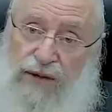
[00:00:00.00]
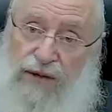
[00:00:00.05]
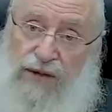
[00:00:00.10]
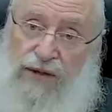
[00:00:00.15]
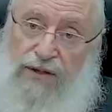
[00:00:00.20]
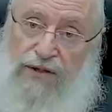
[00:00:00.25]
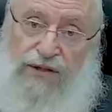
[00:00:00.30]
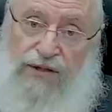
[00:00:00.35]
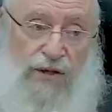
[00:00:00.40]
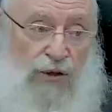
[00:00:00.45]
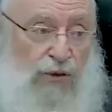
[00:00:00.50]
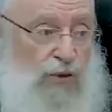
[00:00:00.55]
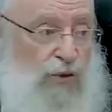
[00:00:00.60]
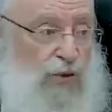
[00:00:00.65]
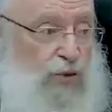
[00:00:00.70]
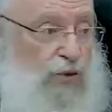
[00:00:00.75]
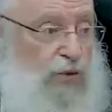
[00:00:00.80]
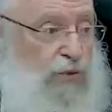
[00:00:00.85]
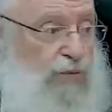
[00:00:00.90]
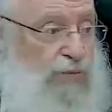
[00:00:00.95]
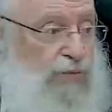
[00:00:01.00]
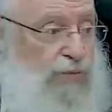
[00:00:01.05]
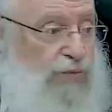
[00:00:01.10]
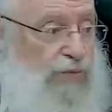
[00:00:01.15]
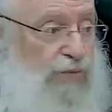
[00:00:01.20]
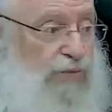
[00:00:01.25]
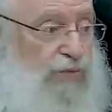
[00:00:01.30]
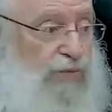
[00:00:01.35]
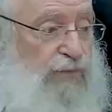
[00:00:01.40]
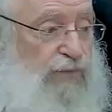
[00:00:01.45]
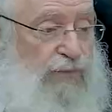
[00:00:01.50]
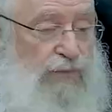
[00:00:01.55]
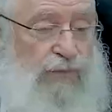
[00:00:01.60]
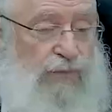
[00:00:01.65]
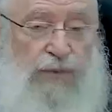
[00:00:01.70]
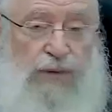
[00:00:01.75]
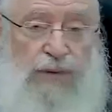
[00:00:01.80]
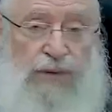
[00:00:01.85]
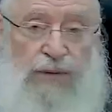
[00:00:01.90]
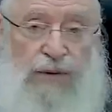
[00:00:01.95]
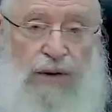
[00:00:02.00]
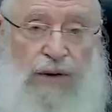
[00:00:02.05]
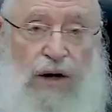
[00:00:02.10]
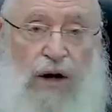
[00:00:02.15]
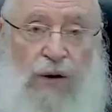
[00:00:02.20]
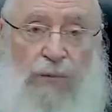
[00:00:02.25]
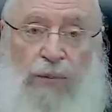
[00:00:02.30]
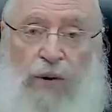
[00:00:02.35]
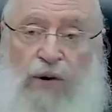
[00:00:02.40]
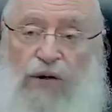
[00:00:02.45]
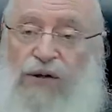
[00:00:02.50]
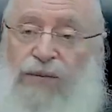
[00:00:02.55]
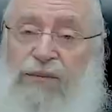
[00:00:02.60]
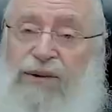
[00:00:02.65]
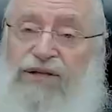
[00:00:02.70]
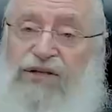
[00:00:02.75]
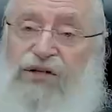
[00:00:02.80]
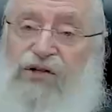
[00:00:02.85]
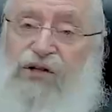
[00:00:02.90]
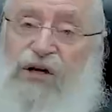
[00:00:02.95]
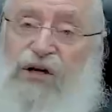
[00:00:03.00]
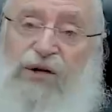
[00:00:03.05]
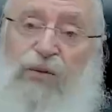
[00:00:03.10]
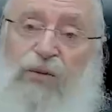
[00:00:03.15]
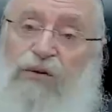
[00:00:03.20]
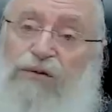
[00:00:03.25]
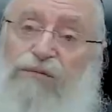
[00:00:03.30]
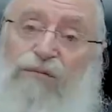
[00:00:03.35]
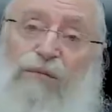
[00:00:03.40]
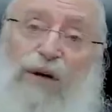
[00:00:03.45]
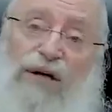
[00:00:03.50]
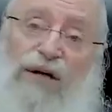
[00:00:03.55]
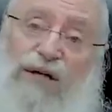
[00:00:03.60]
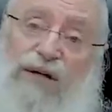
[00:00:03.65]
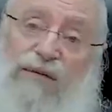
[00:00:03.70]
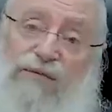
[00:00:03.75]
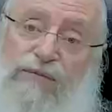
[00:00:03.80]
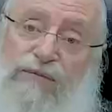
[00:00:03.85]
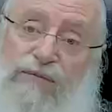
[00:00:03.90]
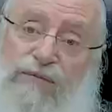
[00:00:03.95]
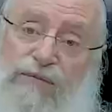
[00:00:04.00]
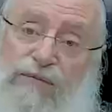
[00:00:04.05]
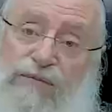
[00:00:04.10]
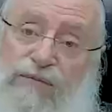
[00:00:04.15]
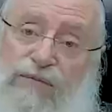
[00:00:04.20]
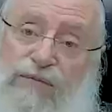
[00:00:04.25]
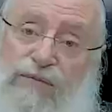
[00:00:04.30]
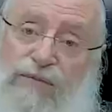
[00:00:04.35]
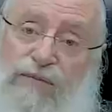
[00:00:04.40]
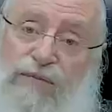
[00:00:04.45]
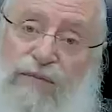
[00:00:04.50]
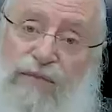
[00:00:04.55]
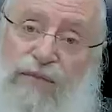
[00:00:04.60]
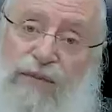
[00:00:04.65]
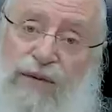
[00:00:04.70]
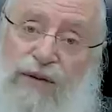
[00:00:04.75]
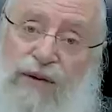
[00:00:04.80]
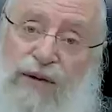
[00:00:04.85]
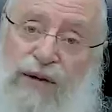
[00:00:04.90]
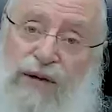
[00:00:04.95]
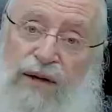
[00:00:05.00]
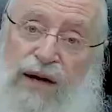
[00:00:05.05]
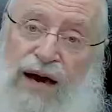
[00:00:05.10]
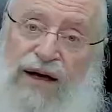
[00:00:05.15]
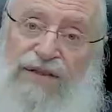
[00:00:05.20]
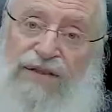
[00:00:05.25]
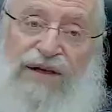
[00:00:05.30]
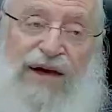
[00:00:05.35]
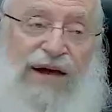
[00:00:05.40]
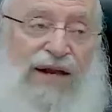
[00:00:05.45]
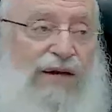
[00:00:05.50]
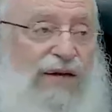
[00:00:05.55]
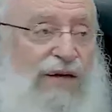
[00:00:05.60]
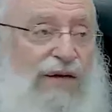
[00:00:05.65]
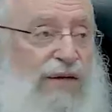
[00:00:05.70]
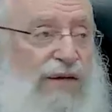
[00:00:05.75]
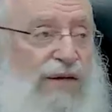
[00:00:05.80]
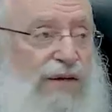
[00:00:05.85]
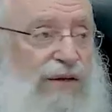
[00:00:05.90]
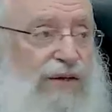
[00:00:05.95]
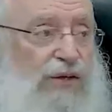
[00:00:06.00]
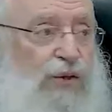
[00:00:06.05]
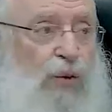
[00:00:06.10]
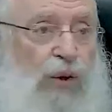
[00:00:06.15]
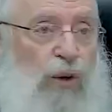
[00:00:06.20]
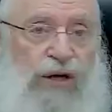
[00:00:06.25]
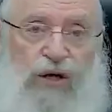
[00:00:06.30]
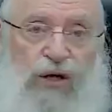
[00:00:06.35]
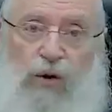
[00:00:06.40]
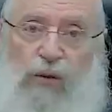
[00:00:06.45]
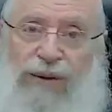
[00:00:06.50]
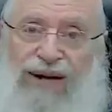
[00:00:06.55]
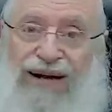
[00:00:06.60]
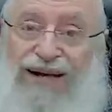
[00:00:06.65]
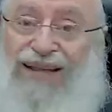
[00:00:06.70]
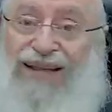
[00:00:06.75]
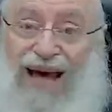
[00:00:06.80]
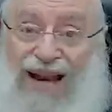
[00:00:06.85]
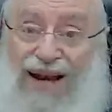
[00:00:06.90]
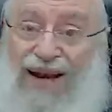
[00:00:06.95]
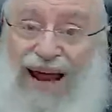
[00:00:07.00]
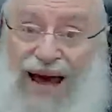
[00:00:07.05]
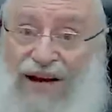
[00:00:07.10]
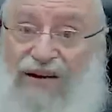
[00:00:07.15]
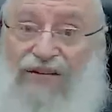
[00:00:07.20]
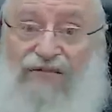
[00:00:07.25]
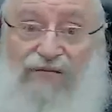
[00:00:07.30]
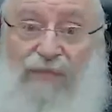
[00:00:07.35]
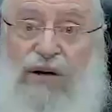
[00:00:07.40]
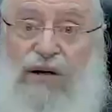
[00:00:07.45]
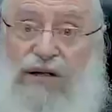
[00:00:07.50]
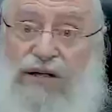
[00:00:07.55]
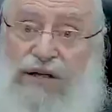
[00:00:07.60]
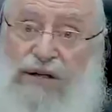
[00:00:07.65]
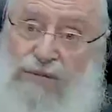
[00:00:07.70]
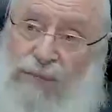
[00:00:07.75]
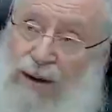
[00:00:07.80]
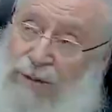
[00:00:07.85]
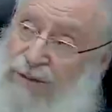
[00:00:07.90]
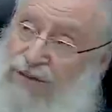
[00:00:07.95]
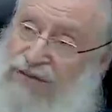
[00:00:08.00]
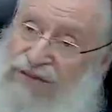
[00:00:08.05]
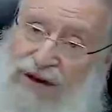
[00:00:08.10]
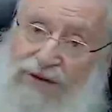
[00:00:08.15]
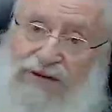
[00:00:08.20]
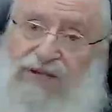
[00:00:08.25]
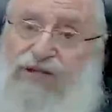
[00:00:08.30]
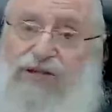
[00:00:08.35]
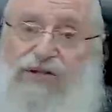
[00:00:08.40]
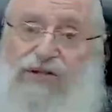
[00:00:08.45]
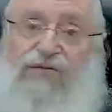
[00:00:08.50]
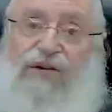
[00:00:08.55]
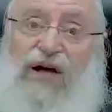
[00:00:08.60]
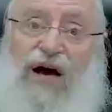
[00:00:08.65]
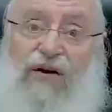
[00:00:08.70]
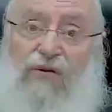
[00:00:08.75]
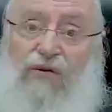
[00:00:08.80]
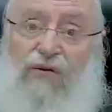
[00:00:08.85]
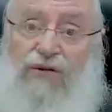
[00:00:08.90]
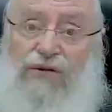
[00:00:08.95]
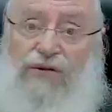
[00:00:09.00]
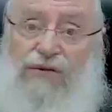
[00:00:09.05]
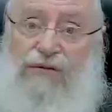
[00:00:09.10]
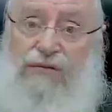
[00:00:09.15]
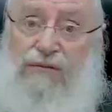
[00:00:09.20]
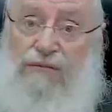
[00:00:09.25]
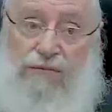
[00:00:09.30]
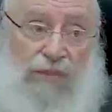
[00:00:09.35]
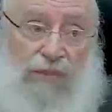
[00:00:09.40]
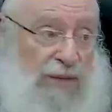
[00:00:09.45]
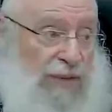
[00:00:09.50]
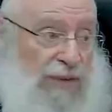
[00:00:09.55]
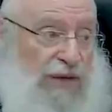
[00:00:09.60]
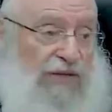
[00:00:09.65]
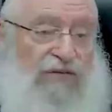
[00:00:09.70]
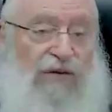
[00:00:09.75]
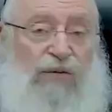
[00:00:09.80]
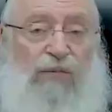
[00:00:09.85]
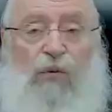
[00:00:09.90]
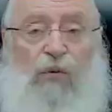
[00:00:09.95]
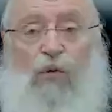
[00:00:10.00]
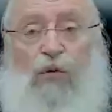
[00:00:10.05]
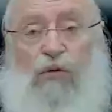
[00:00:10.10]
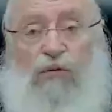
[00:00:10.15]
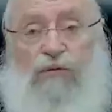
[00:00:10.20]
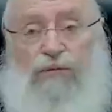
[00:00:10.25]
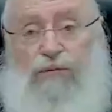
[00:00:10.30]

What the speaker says: So you are poida Maser Sheni with money. And then you accumulate a lot of money. Might be thousands of dollars. Maybe even more.